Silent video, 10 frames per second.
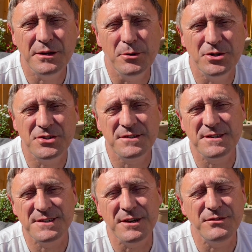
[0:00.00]
the emergency
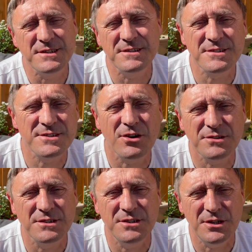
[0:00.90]
services are
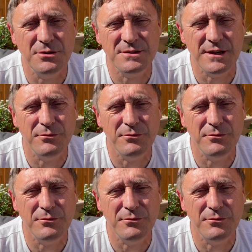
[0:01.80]
starting to use it